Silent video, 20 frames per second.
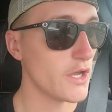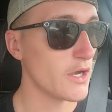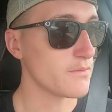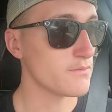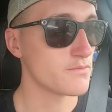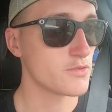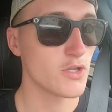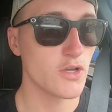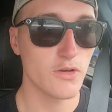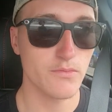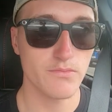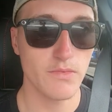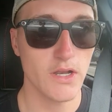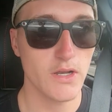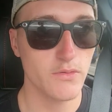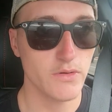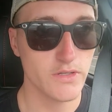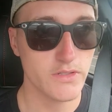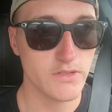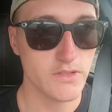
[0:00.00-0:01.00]
so
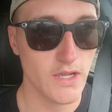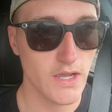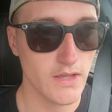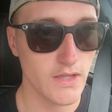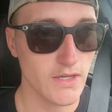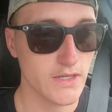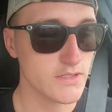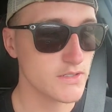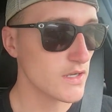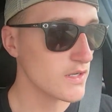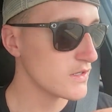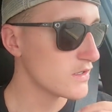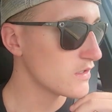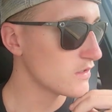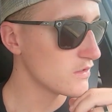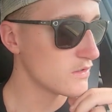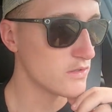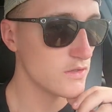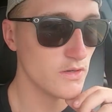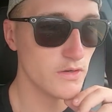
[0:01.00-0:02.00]
anyways, like I said, you
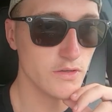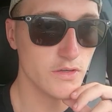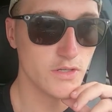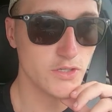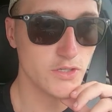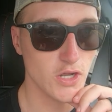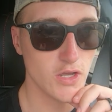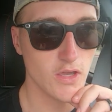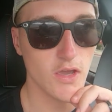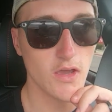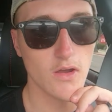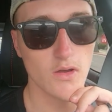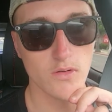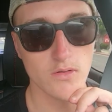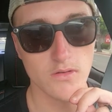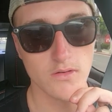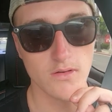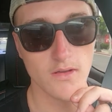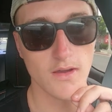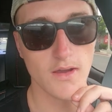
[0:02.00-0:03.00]
can out
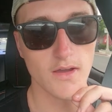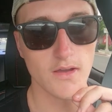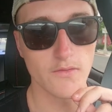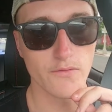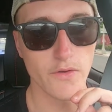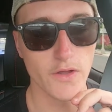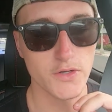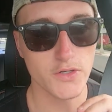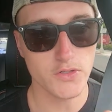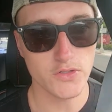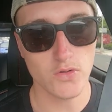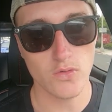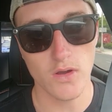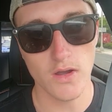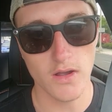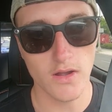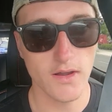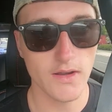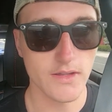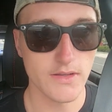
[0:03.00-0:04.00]
Adventure
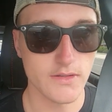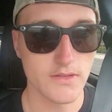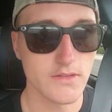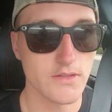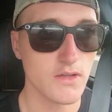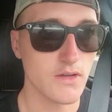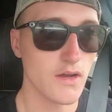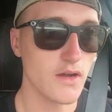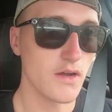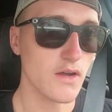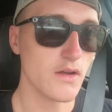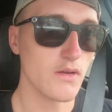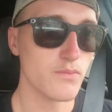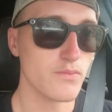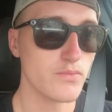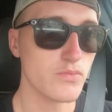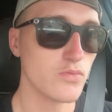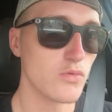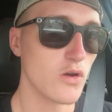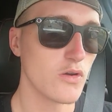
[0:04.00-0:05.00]
Squad and
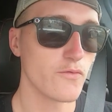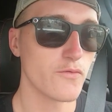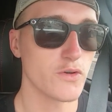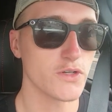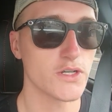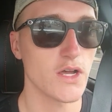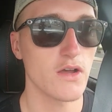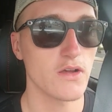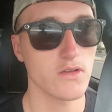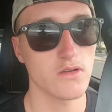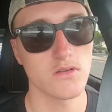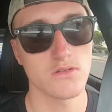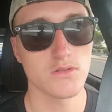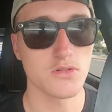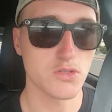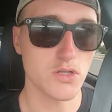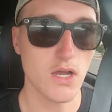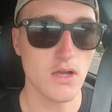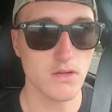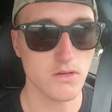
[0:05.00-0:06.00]
Running for Tacos or
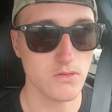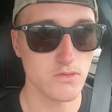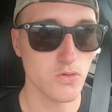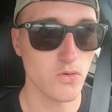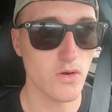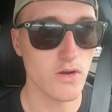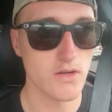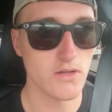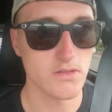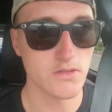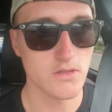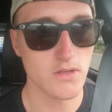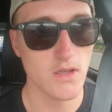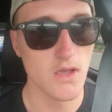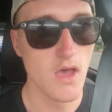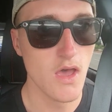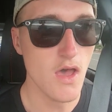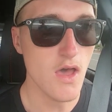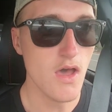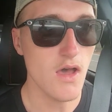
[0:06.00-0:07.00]
Taco Twans.
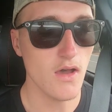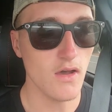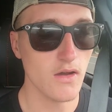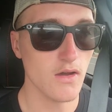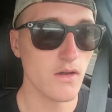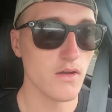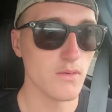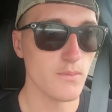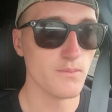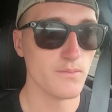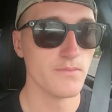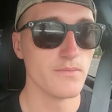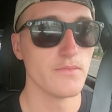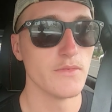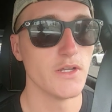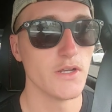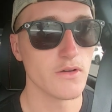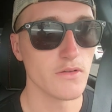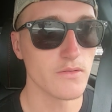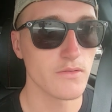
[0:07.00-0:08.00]

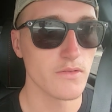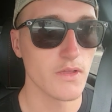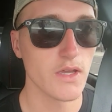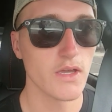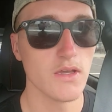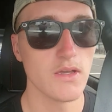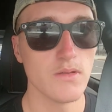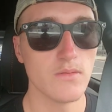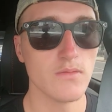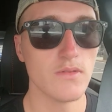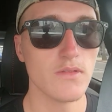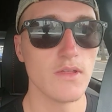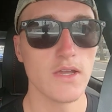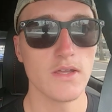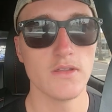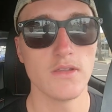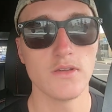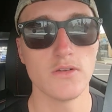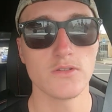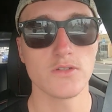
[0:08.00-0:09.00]
You know, they
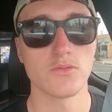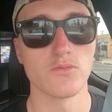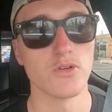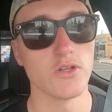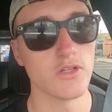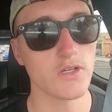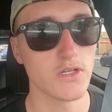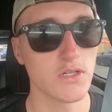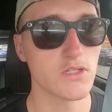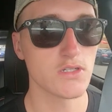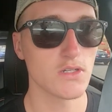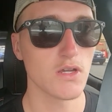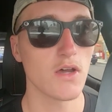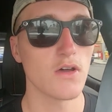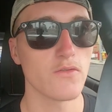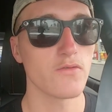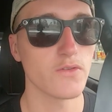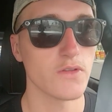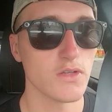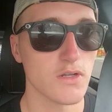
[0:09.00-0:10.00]
do some really good
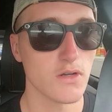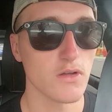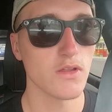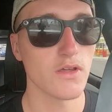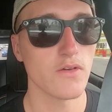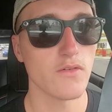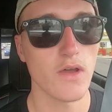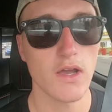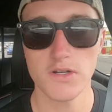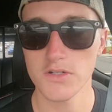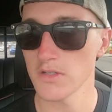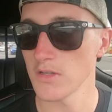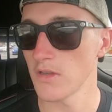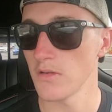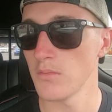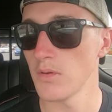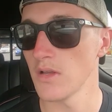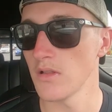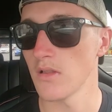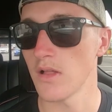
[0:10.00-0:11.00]
stuff, and you know, they've actually
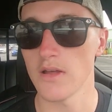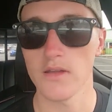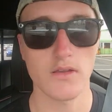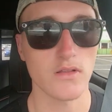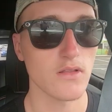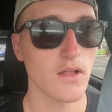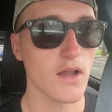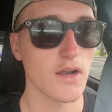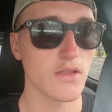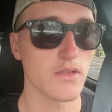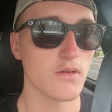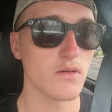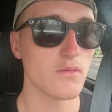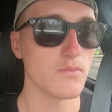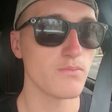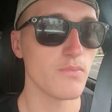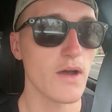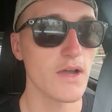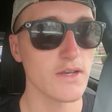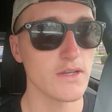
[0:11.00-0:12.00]
given me like a lot of the
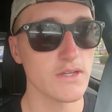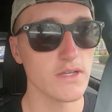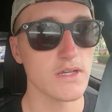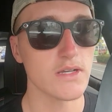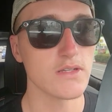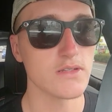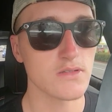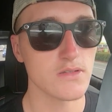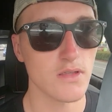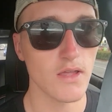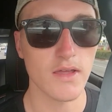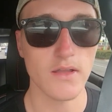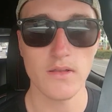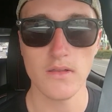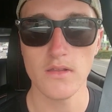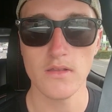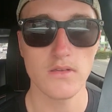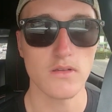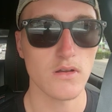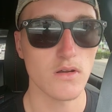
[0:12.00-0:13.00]
ideas that,
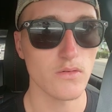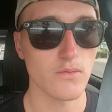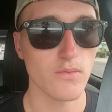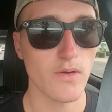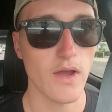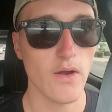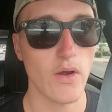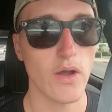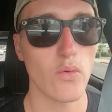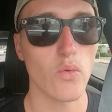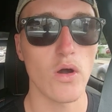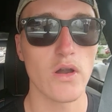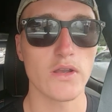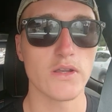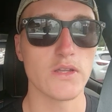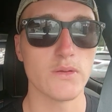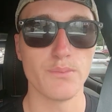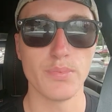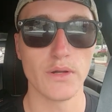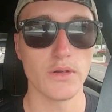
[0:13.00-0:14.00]
you know, how I
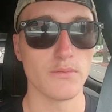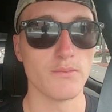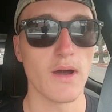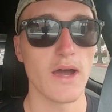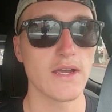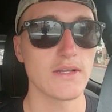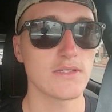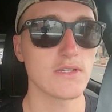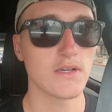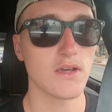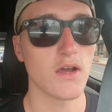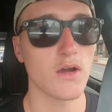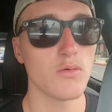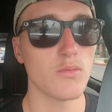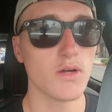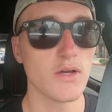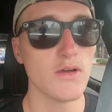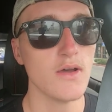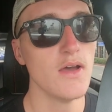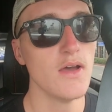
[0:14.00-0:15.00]
wanted to build my Tacoma.